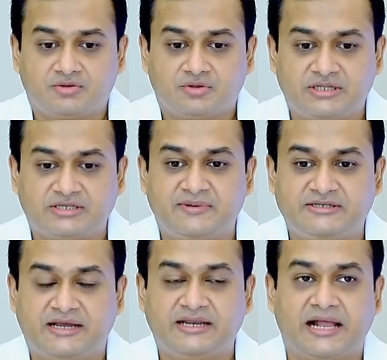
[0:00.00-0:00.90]
So this
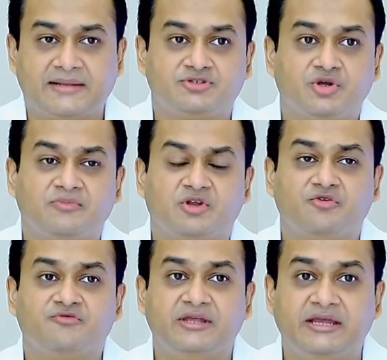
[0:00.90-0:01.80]
basically helps to
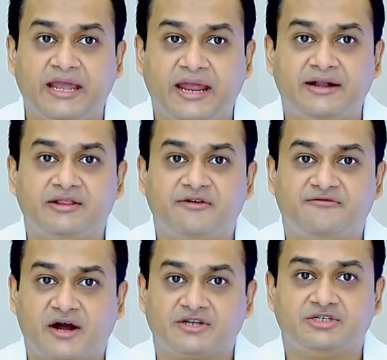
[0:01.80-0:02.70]
improve the gait, the
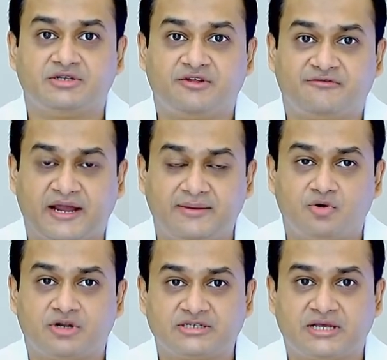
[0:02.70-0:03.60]
function, the fine
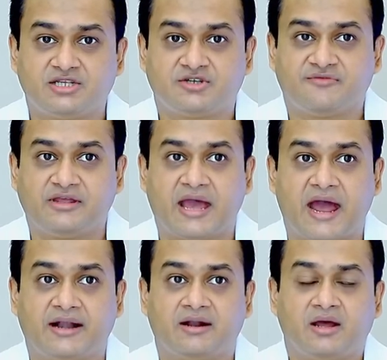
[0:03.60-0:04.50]
motor skills of the
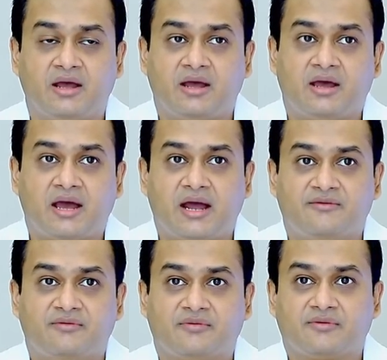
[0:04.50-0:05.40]
hand,
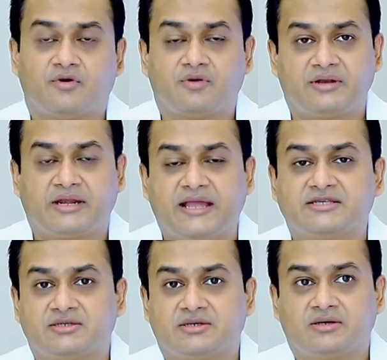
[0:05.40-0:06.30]
and it
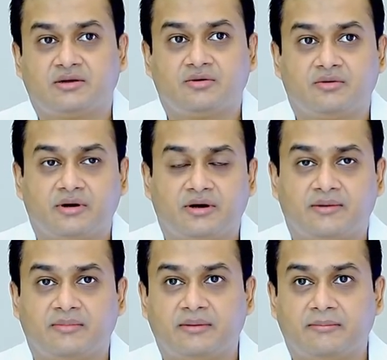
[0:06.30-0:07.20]
takes
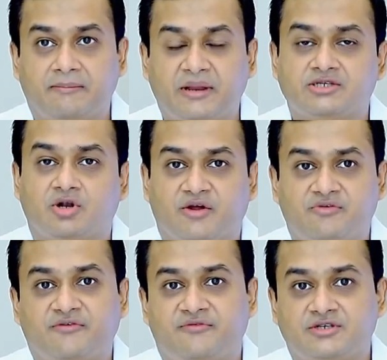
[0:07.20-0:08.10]
brings a lot
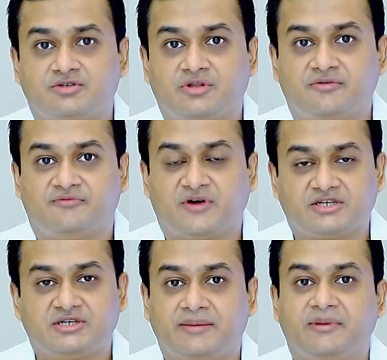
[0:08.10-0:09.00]
of difference to the
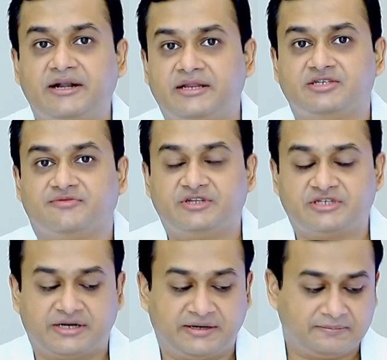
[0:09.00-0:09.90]
functional abilities of the
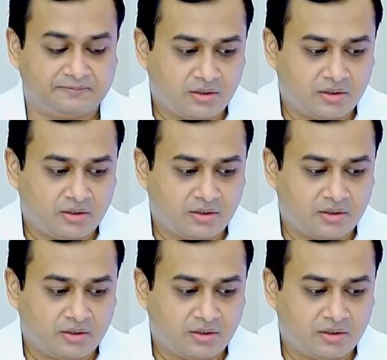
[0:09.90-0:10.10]
child.